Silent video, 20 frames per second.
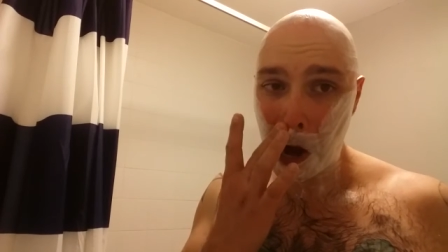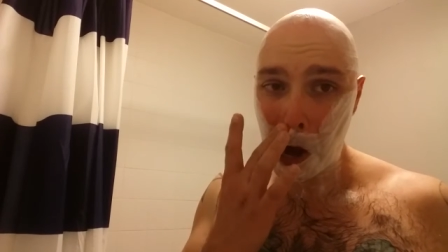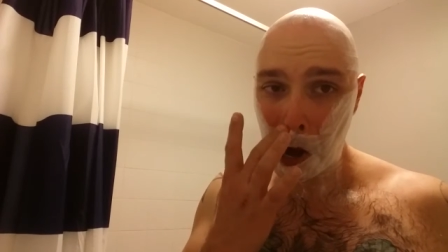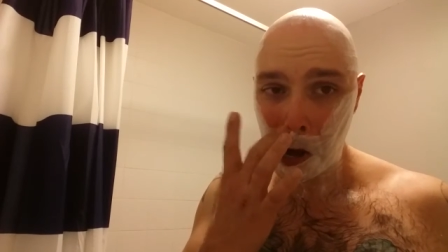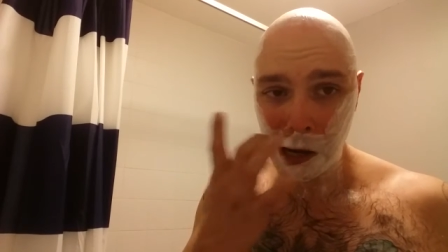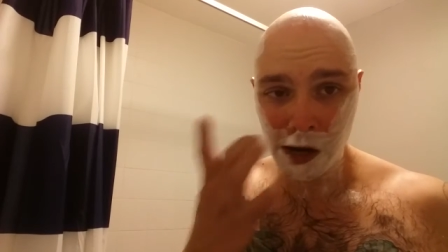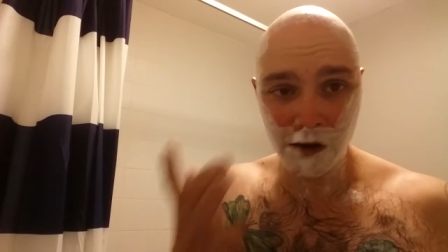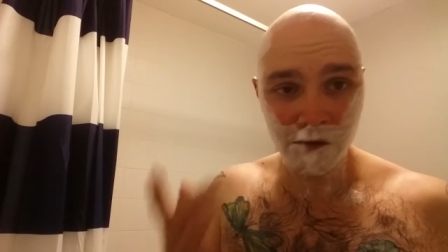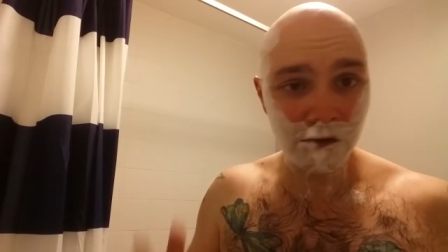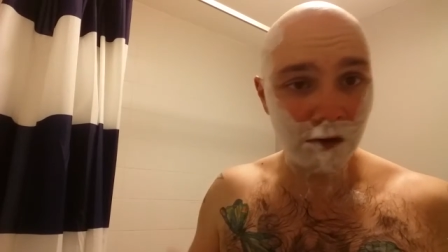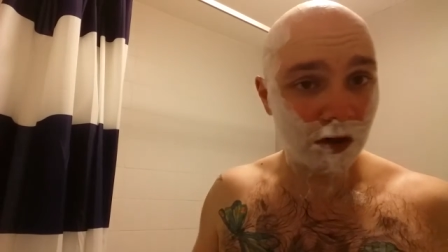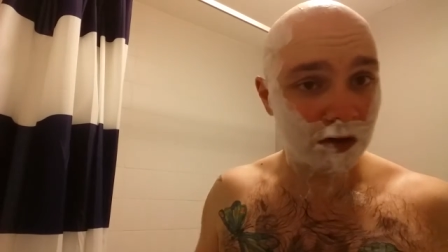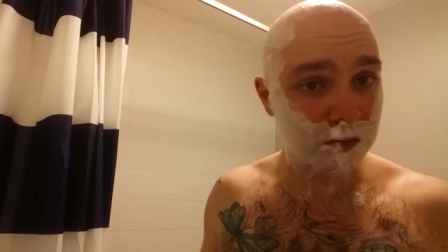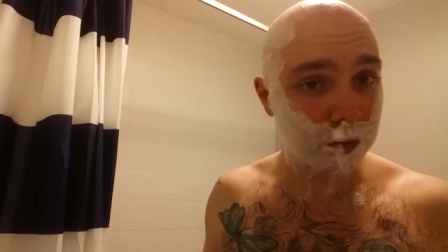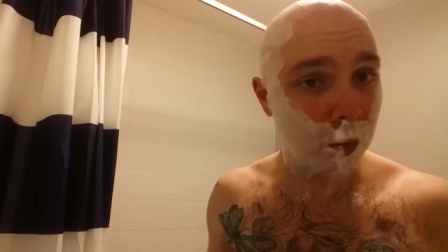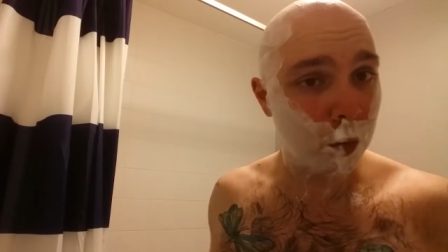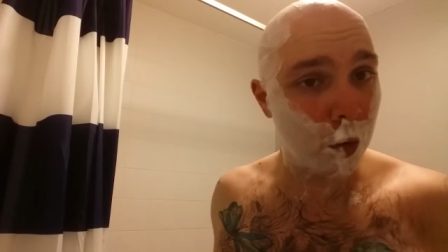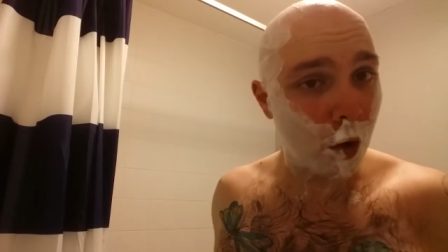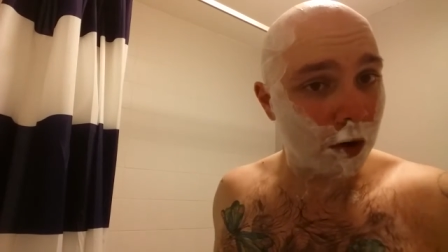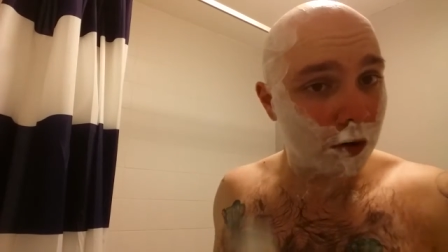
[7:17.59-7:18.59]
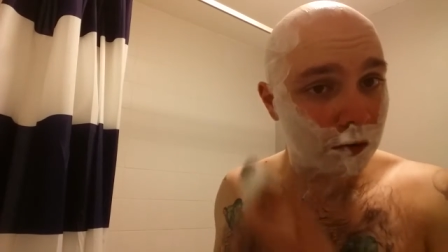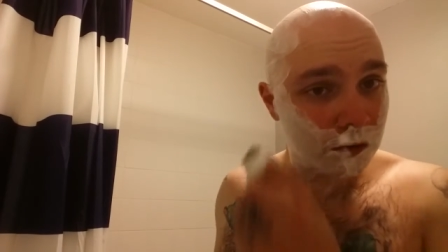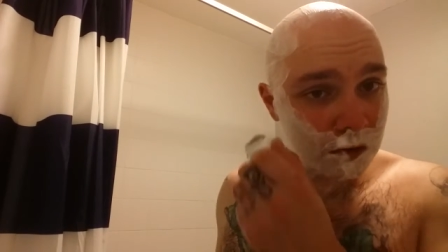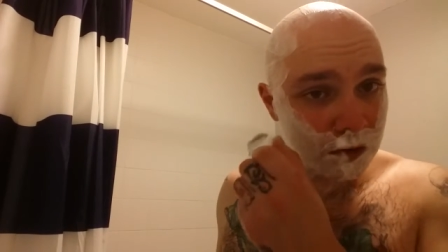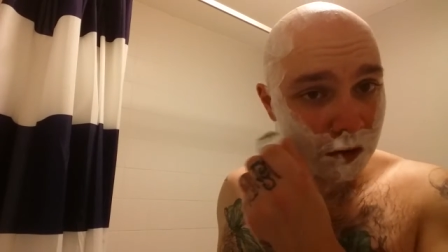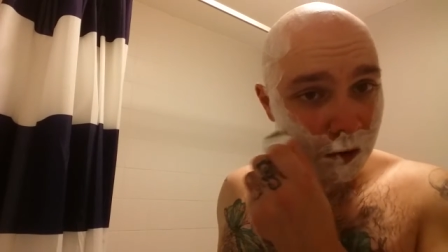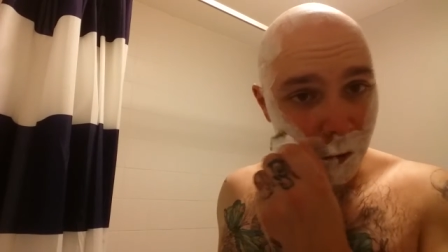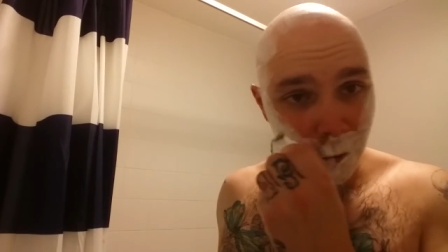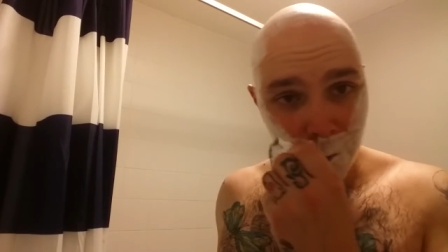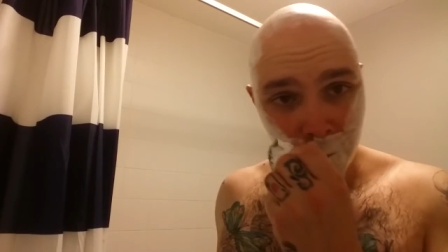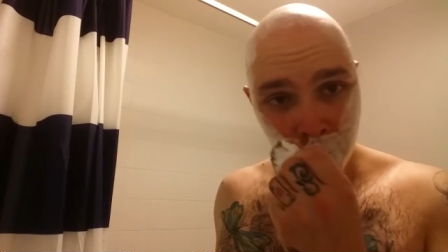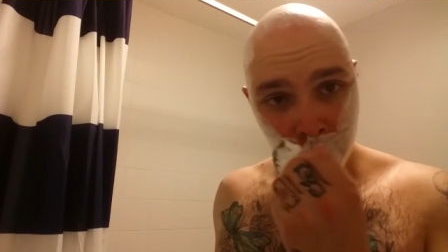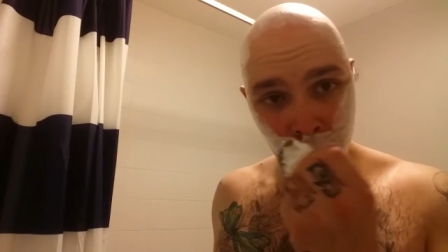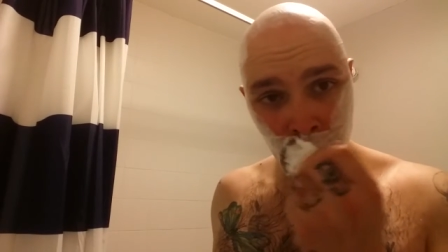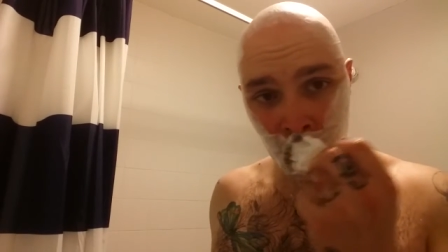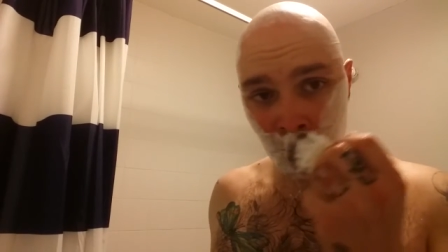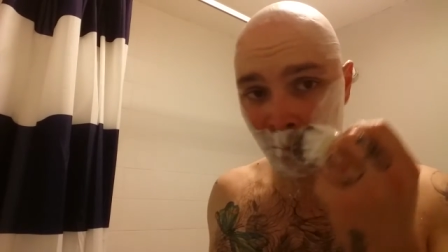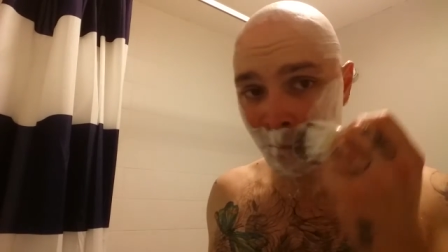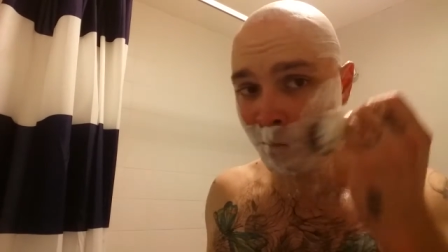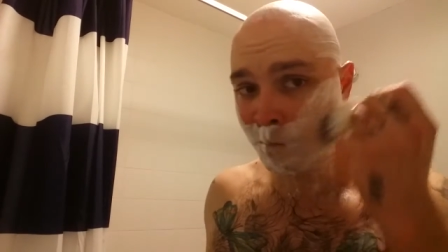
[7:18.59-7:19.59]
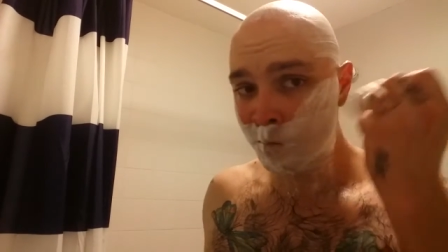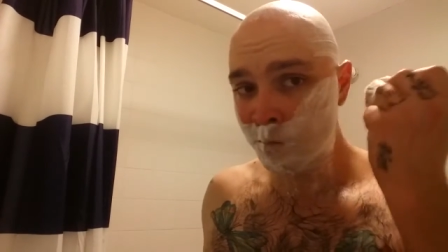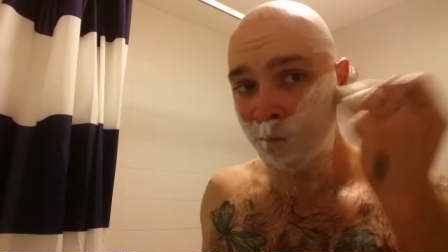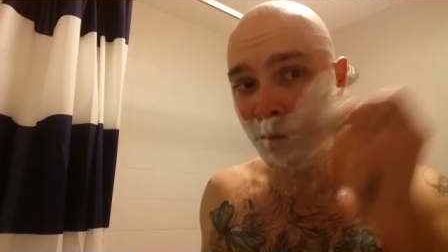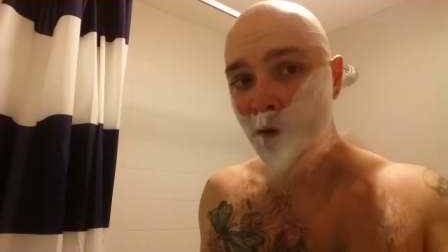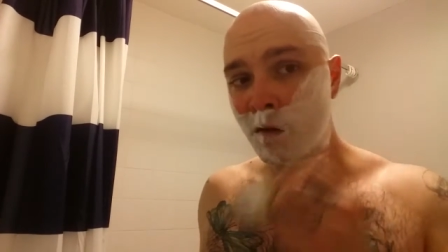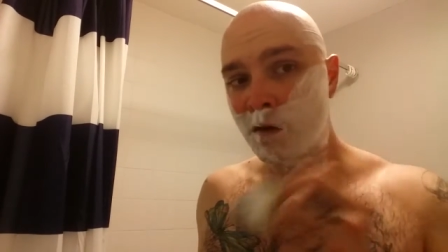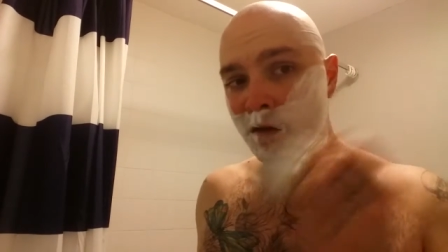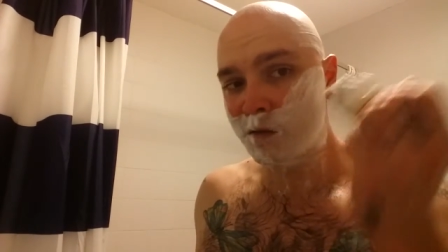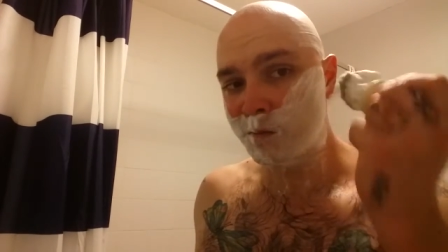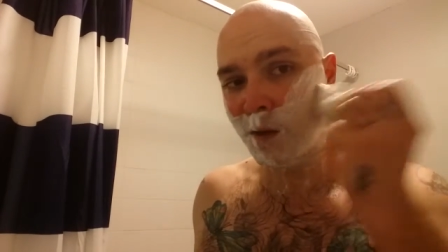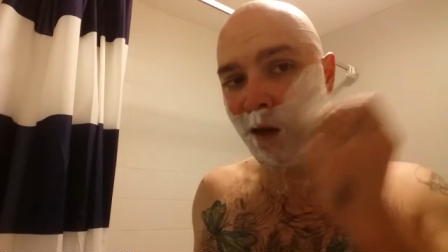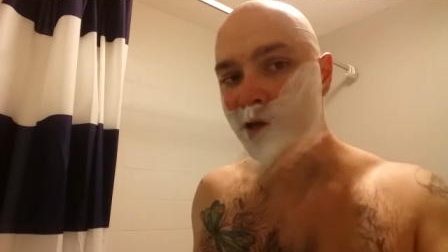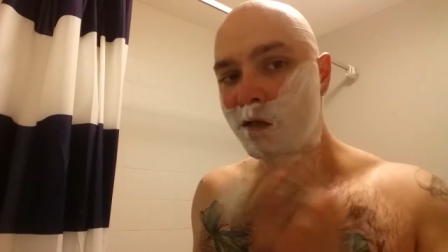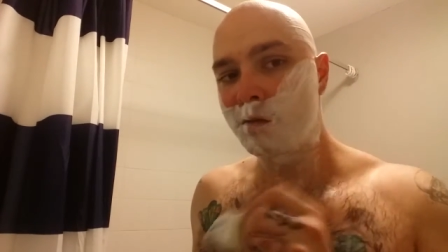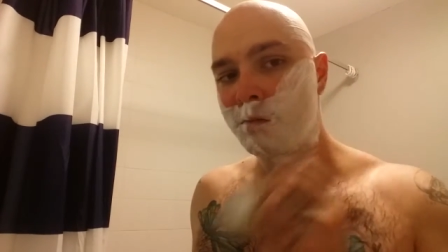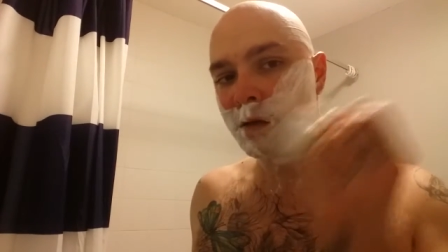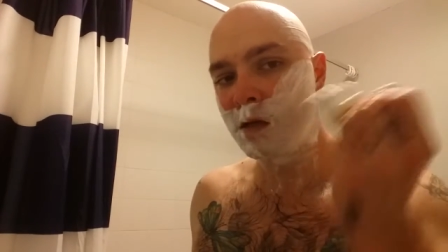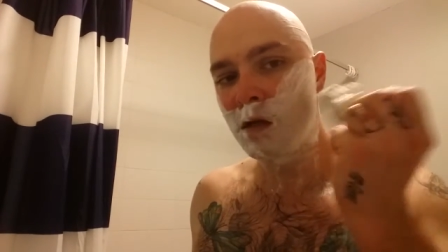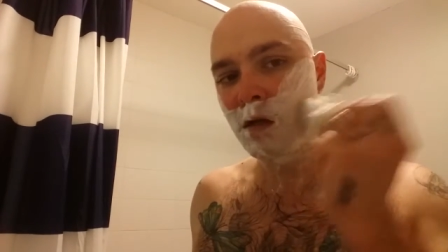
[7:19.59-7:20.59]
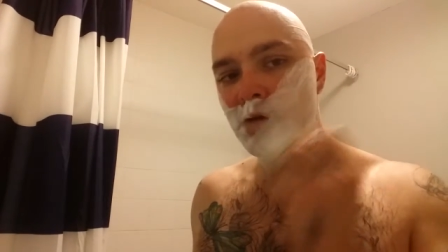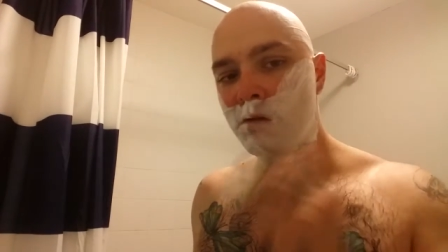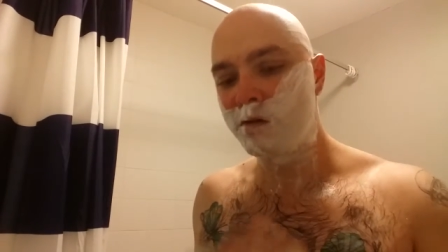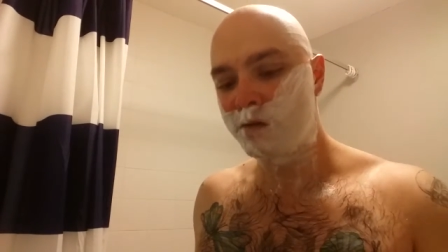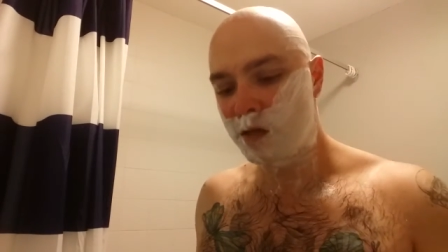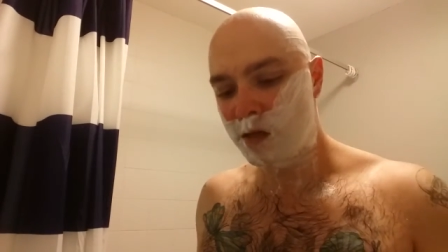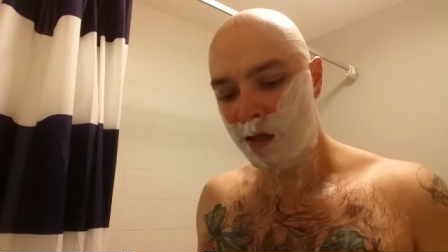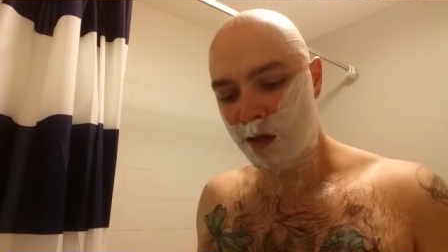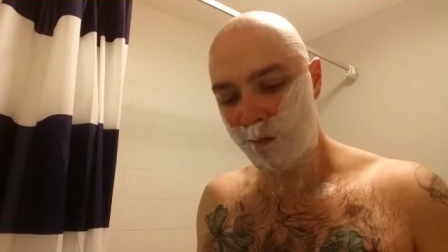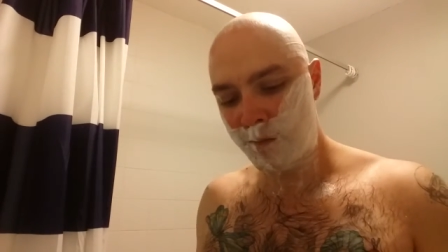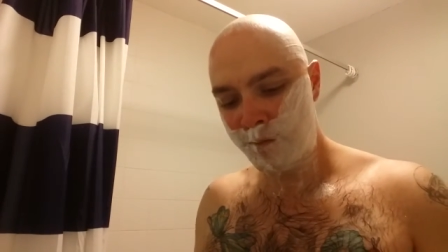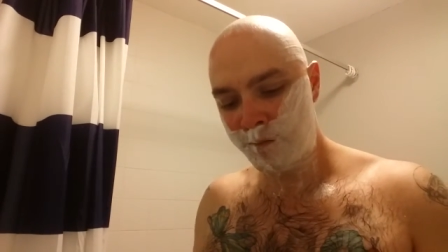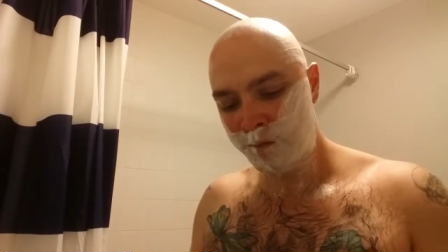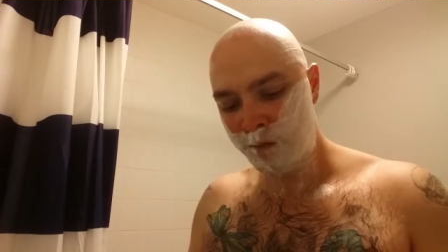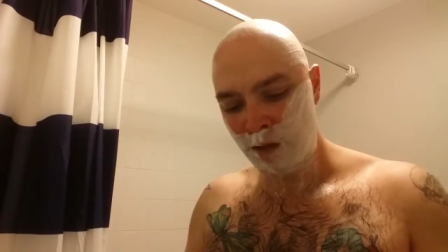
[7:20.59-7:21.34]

I think I've lost one or two in the space of me using it.